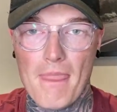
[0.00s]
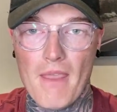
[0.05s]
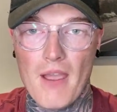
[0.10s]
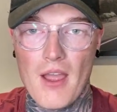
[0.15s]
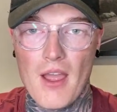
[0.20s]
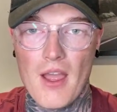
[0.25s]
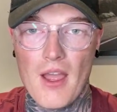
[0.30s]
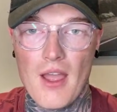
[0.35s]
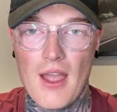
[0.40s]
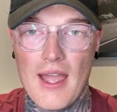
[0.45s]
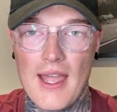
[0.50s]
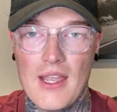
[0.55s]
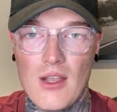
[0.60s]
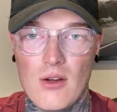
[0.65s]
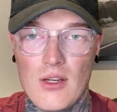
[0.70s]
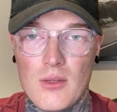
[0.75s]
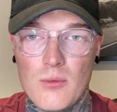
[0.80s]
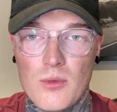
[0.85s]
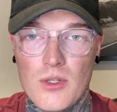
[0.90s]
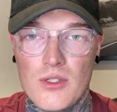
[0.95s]
Hey
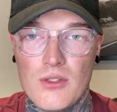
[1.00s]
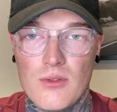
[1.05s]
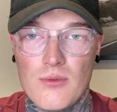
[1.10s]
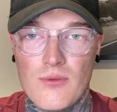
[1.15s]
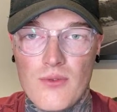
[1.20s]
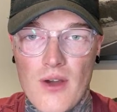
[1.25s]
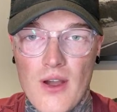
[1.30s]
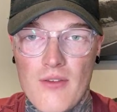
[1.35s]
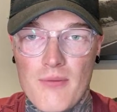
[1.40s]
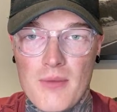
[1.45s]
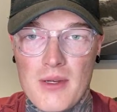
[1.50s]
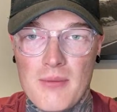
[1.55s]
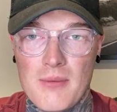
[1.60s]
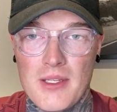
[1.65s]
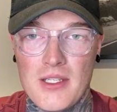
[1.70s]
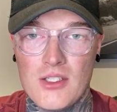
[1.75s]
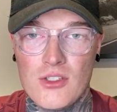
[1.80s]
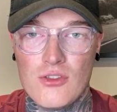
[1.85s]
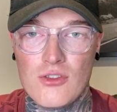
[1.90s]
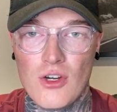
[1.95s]
Ollie, would the
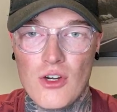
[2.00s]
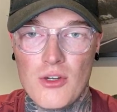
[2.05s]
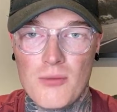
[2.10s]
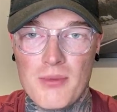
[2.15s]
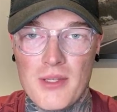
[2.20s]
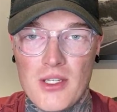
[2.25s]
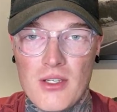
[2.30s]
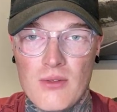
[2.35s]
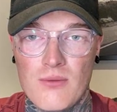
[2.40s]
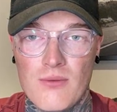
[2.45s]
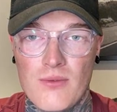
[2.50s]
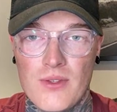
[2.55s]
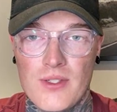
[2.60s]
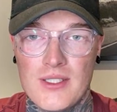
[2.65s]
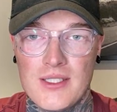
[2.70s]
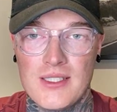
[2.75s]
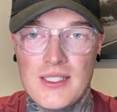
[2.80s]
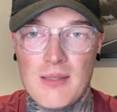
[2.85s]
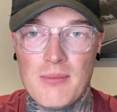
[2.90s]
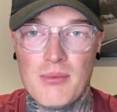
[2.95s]
5mm stroke be good for the
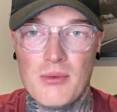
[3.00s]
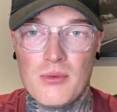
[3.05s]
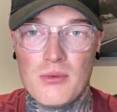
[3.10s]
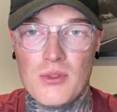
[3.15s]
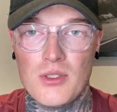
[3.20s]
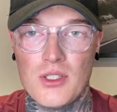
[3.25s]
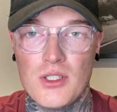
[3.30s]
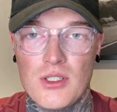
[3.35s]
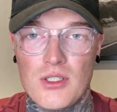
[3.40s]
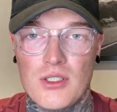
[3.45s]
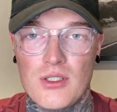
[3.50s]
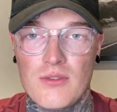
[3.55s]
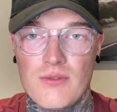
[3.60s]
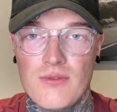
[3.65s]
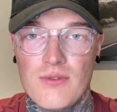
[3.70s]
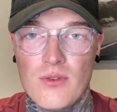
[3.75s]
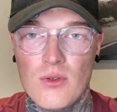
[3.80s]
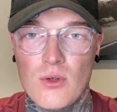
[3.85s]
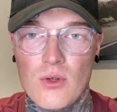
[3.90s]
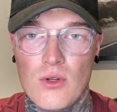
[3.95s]
stipple
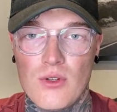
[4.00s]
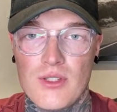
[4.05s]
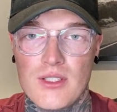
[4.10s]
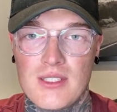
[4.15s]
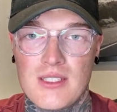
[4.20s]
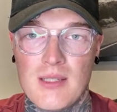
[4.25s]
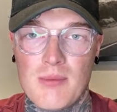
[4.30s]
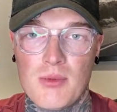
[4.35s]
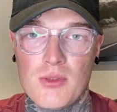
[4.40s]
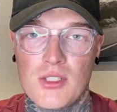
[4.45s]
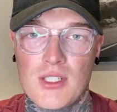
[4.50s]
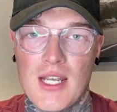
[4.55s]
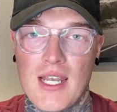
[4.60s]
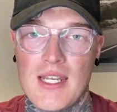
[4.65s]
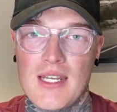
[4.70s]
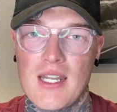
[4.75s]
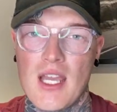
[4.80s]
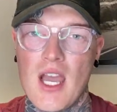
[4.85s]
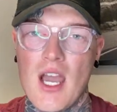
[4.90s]
shade?